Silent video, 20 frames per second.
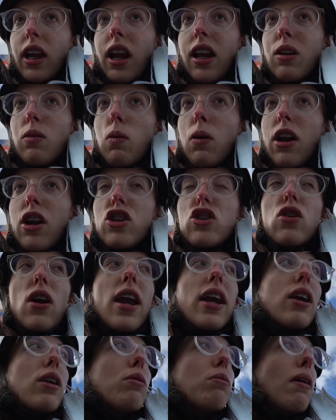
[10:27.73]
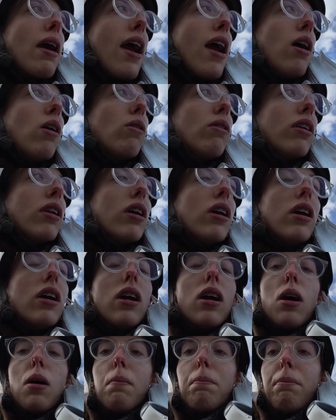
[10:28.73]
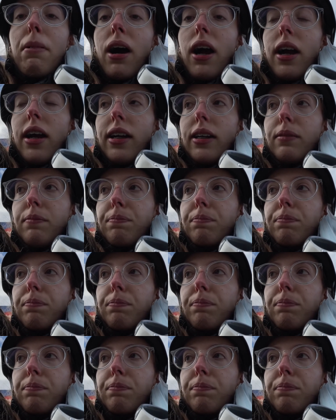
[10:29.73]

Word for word: I didn't want to drag it around, but